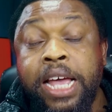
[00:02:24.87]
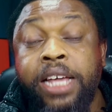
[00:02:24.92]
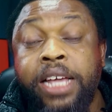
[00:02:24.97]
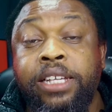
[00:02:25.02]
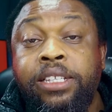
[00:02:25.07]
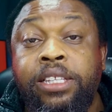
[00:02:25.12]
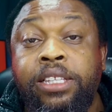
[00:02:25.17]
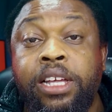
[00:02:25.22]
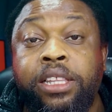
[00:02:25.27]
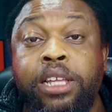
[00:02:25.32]

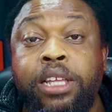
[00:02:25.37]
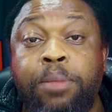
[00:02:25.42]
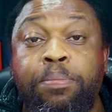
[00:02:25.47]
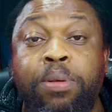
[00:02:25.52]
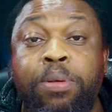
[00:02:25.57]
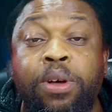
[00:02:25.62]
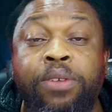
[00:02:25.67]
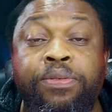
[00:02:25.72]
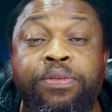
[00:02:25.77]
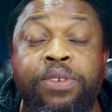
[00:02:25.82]
Instead, they're
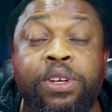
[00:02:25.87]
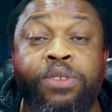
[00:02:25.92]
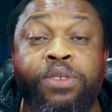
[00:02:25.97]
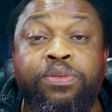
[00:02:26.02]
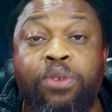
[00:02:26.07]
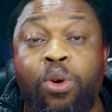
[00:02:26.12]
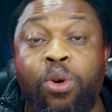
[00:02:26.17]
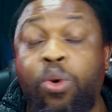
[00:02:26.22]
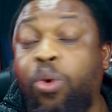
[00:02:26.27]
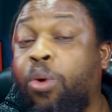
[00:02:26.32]
perfect
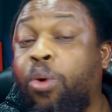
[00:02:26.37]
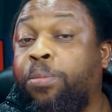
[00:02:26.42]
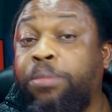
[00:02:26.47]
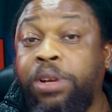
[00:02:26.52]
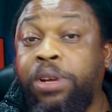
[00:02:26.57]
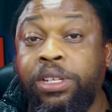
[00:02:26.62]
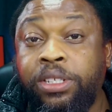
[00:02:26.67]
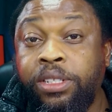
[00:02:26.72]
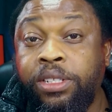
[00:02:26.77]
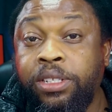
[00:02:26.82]
for home
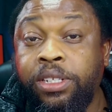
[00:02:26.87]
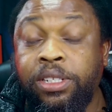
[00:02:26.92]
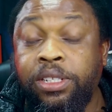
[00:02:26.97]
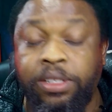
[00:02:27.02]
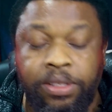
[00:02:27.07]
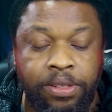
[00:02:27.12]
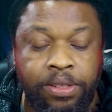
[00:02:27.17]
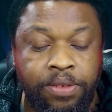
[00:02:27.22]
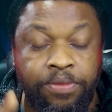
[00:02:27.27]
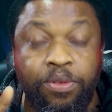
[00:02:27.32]

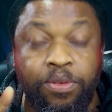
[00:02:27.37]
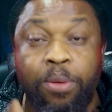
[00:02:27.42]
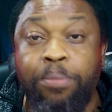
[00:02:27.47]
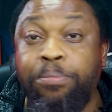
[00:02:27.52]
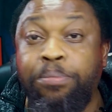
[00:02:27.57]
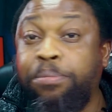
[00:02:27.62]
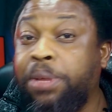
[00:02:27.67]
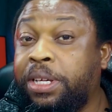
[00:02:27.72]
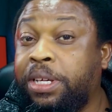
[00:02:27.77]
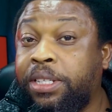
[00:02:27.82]
listening, for
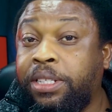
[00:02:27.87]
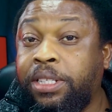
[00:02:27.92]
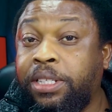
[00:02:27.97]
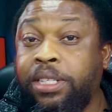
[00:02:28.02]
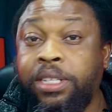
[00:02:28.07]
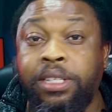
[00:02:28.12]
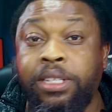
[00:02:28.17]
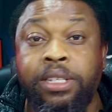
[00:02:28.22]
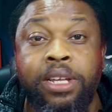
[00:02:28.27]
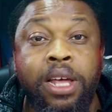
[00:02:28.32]

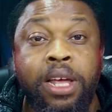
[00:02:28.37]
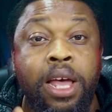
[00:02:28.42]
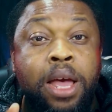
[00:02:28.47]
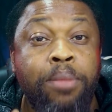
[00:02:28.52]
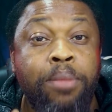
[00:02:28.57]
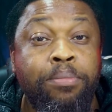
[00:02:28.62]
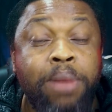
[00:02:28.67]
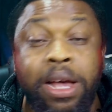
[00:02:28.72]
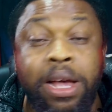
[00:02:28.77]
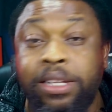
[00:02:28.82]
mixing,
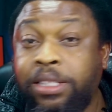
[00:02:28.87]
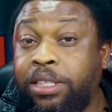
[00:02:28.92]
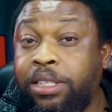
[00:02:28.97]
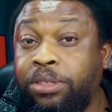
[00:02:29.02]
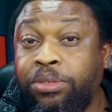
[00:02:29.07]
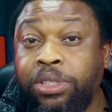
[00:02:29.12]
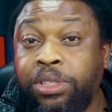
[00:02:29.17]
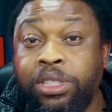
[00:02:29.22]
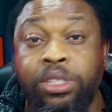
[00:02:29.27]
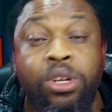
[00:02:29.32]

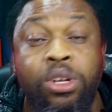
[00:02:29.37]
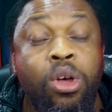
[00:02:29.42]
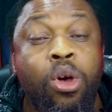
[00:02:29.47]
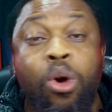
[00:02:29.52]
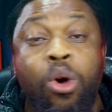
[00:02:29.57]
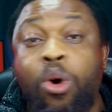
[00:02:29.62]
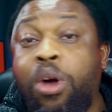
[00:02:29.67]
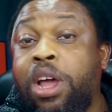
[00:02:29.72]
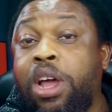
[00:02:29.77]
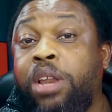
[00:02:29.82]
mastering,
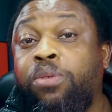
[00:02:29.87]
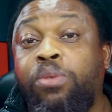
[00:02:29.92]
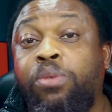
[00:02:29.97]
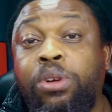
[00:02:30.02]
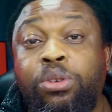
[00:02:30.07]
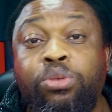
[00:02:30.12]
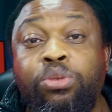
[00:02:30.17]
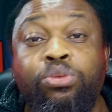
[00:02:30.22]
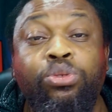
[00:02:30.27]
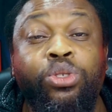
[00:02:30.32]
or
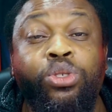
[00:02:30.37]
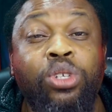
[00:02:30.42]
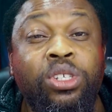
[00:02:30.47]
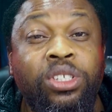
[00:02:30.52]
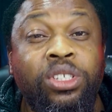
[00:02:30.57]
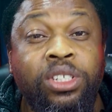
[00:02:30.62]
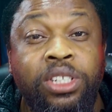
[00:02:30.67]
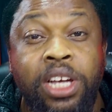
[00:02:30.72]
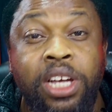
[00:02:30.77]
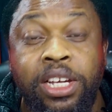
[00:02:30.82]
anyone who's
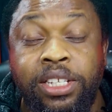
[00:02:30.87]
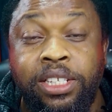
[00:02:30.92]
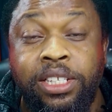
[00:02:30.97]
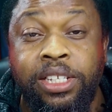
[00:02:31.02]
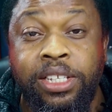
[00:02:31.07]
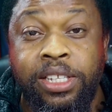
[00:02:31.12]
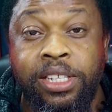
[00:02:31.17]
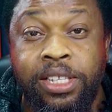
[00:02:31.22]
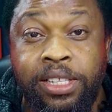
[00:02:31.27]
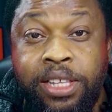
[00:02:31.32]
just
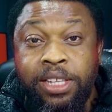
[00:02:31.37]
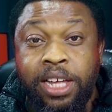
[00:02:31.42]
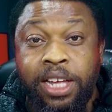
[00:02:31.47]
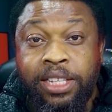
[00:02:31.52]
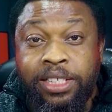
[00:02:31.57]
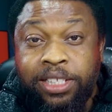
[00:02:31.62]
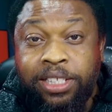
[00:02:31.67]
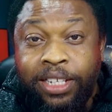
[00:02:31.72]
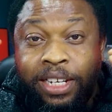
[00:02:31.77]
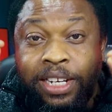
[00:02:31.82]
chasing
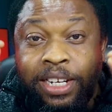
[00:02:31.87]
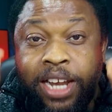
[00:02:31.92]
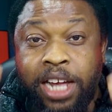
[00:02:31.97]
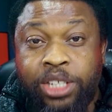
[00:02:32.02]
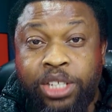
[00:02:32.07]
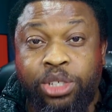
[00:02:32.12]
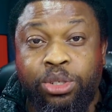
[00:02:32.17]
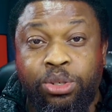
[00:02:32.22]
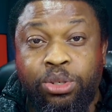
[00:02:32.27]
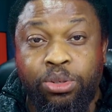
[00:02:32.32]
that
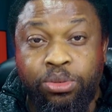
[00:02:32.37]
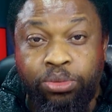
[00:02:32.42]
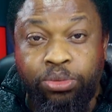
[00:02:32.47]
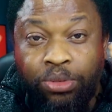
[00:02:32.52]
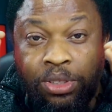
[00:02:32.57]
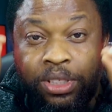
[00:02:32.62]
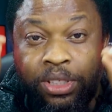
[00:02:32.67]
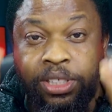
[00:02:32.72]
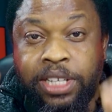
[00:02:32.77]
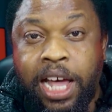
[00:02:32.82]
natural
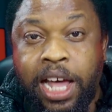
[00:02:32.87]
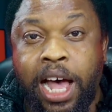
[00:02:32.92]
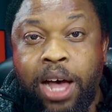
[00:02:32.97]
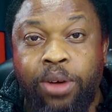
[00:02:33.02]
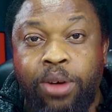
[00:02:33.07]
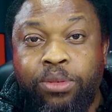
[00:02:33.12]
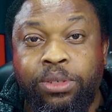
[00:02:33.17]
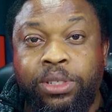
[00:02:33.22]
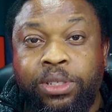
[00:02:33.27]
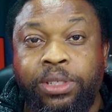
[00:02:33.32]

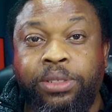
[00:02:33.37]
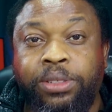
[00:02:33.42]
sound.